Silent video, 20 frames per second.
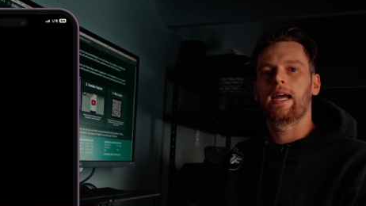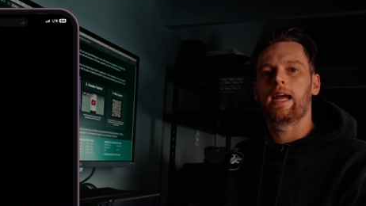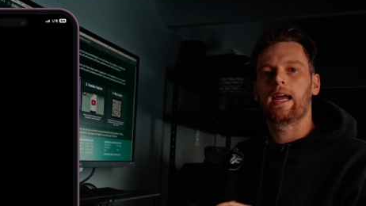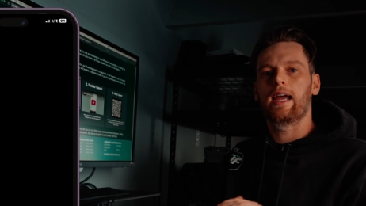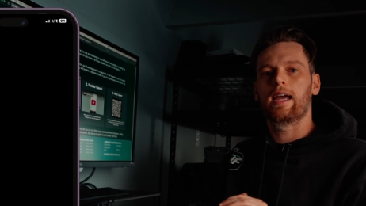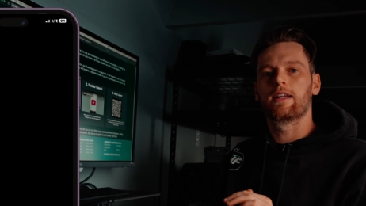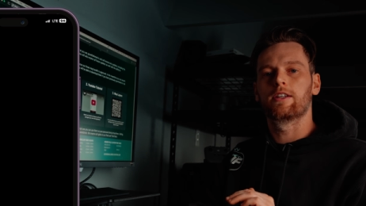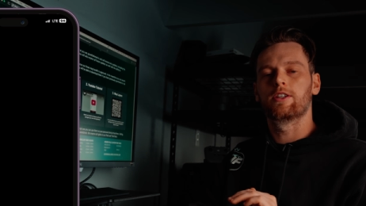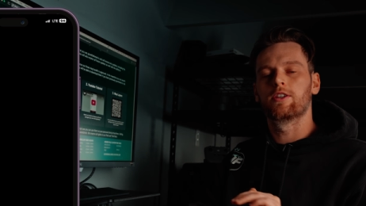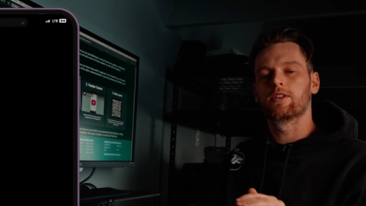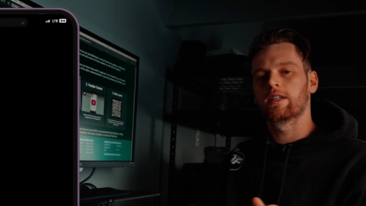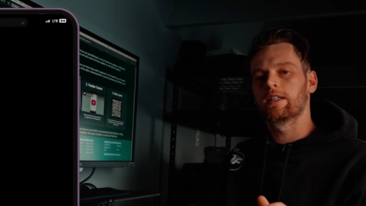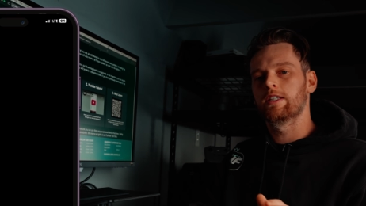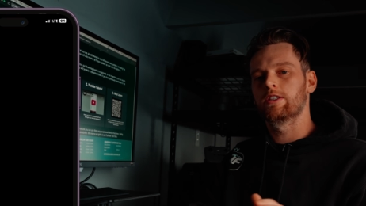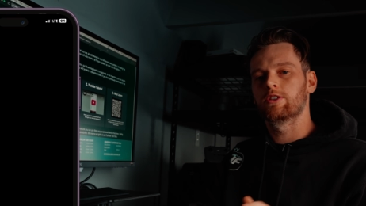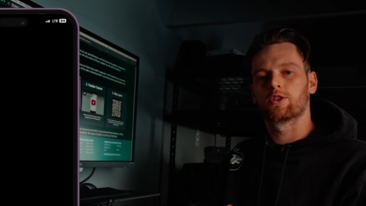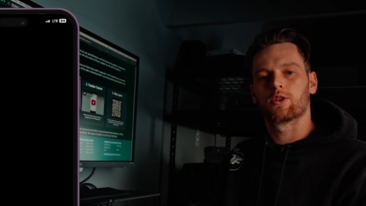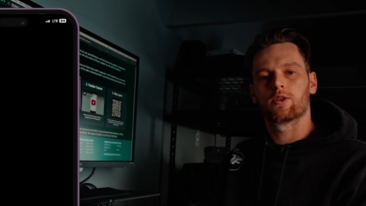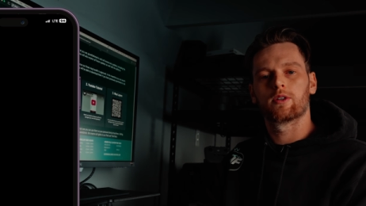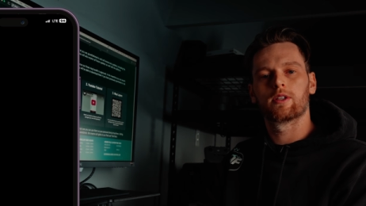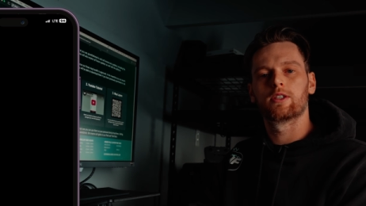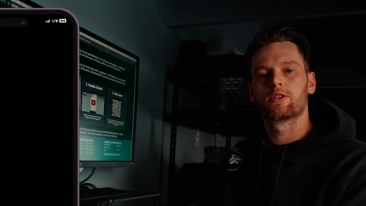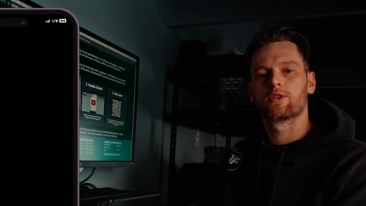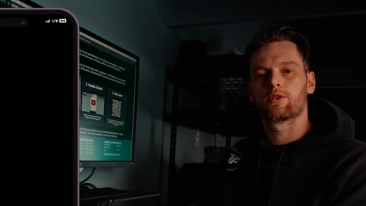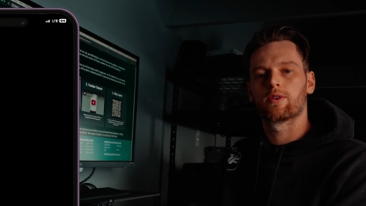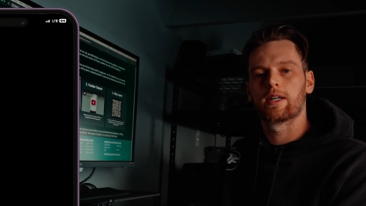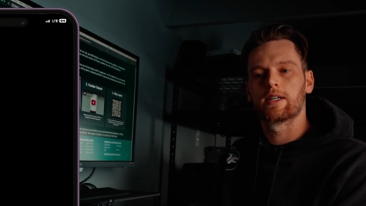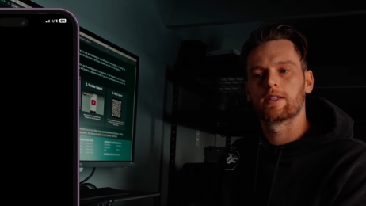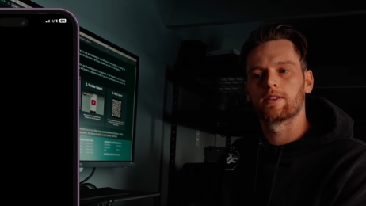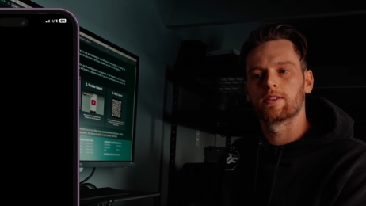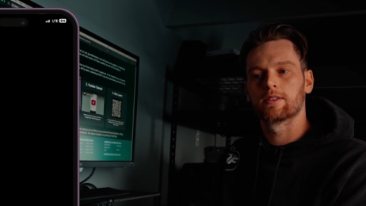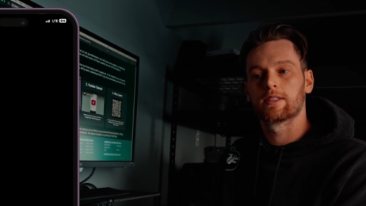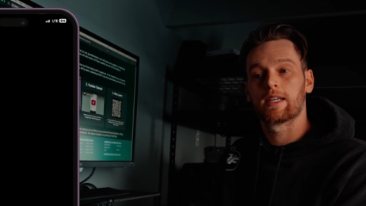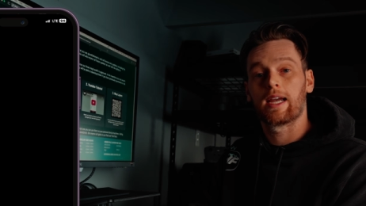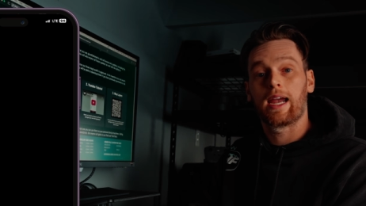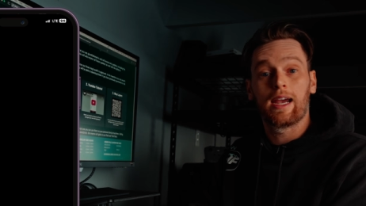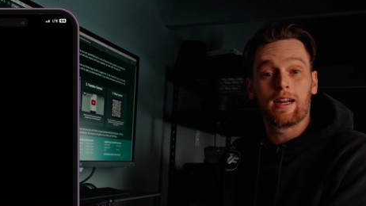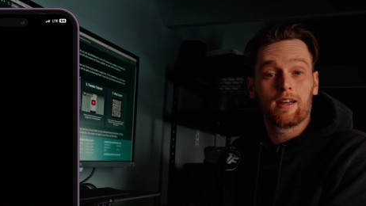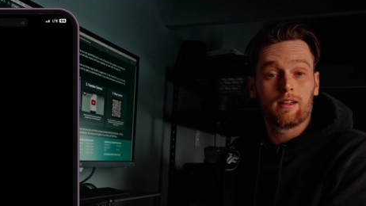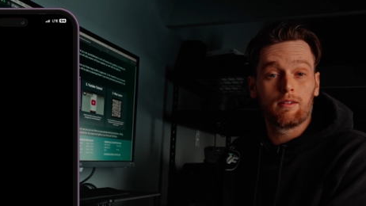and you can enjoy the trails
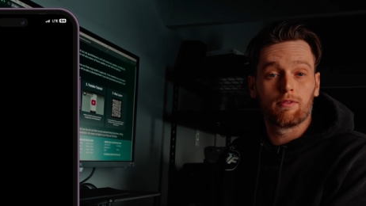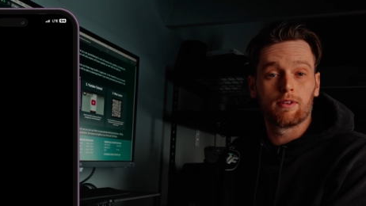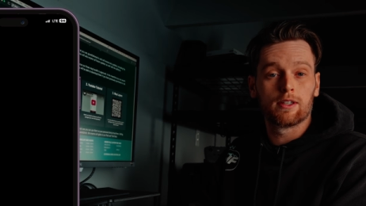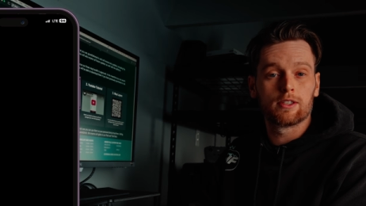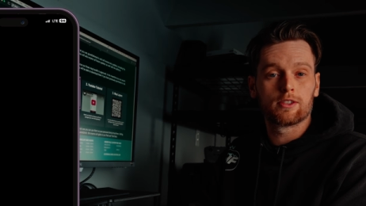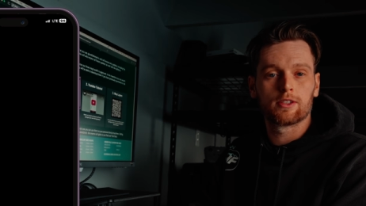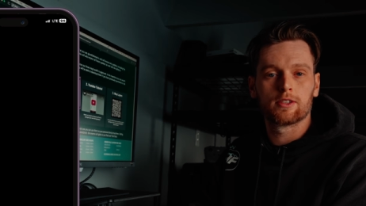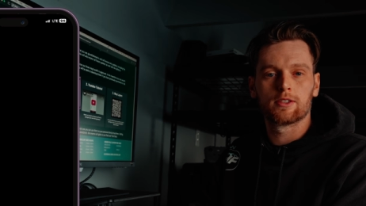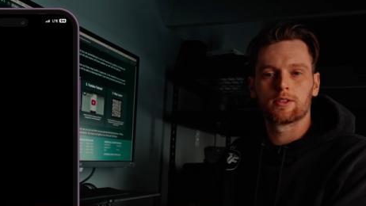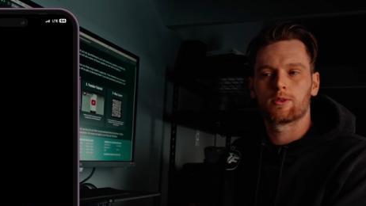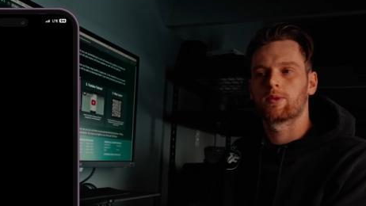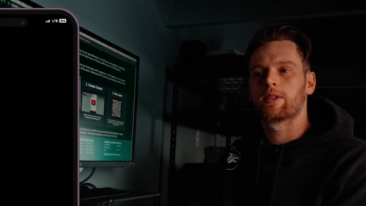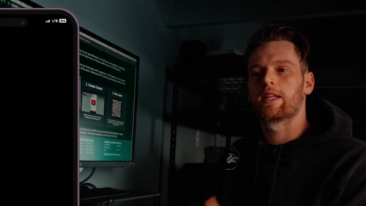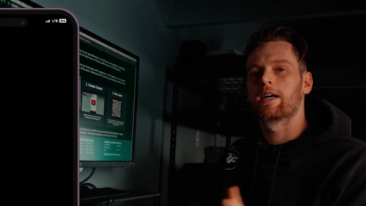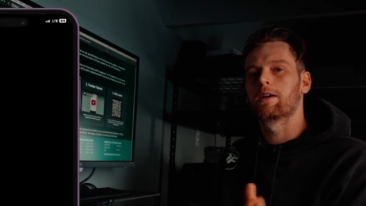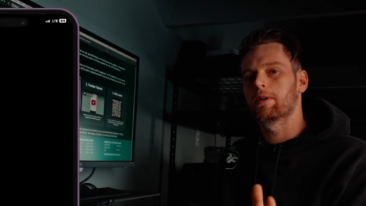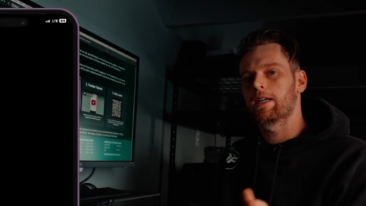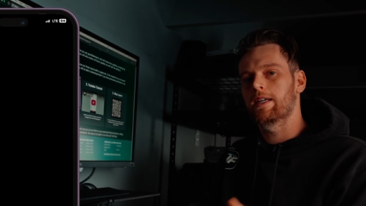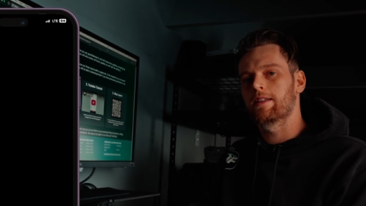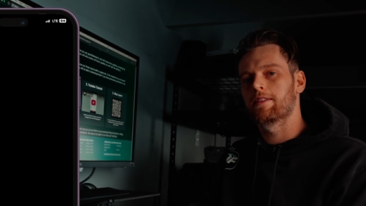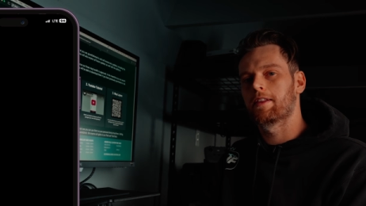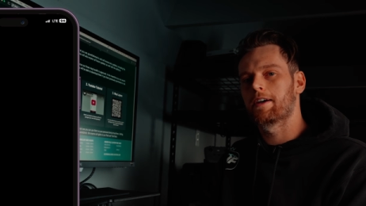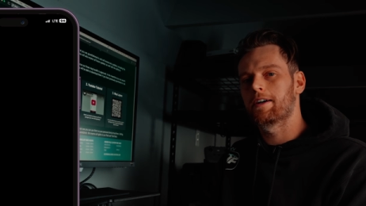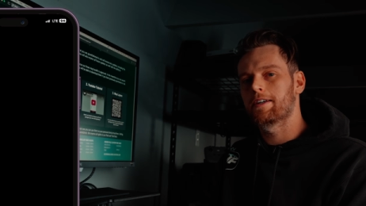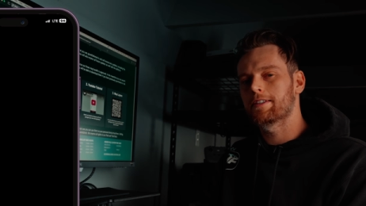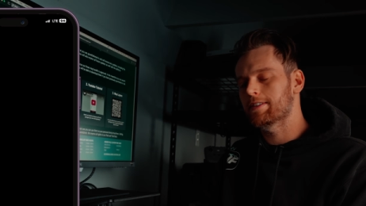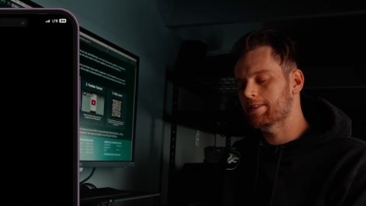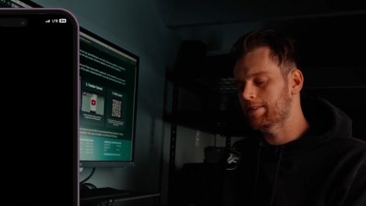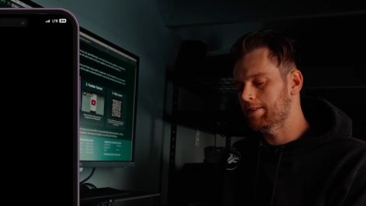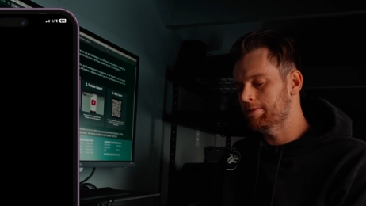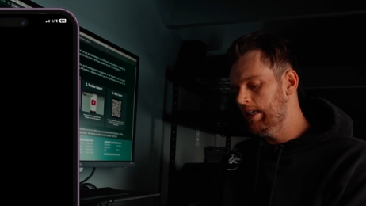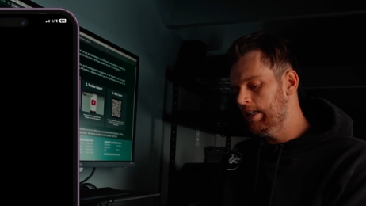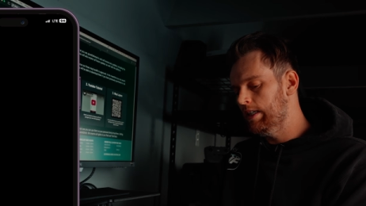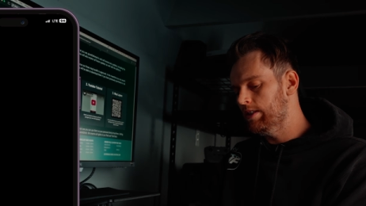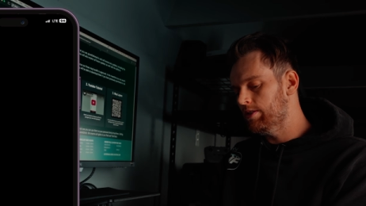and adventures without getting lost.